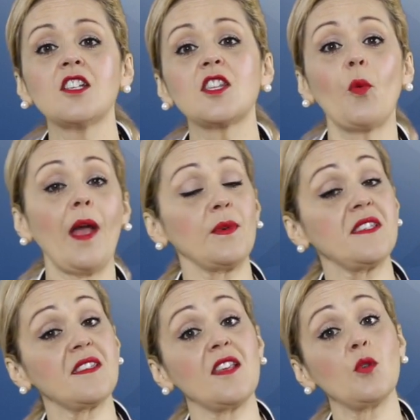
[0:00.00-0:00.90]
to the way we
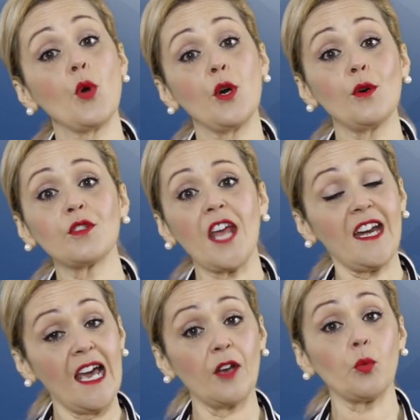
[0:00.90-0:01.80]
see the world
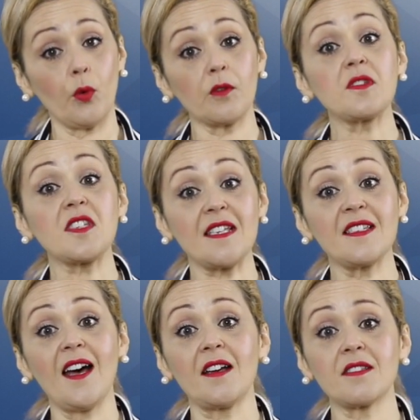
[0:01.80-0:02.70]
and how the world
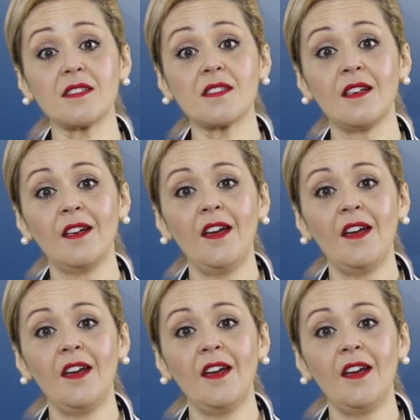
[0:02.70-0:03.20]
sees us.